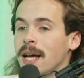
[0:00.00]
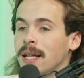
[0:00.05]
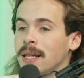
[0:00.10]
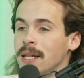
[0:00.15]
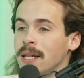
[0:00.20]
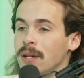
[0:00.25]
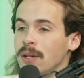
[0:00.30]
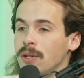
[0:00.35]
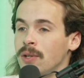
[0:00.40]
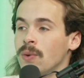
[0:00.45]

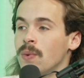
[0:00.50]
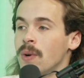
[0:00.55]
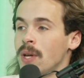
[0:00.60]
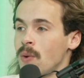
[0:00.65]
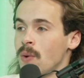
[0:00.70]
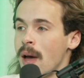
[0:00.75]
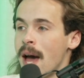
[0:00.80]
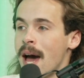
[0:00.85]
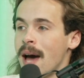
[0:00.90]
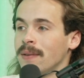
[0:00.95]
to do what
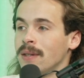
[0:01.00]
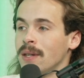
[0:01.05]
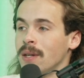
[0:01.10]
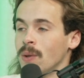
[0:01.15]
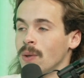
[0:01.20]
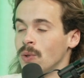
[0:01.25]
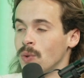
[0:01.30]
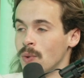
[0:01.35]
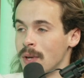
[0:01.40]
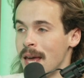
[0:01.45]
you have to
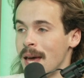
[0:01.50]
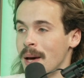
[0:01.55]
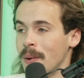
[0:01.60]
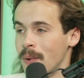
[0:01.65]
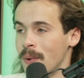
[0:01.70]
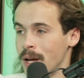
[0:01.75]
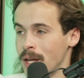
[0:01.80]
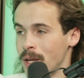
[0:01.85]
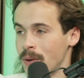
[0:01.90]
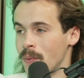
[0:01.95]
do to get
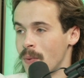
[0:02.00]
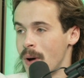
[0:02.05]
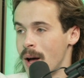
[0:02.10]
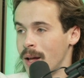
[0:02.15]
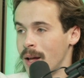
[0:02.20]
what you want.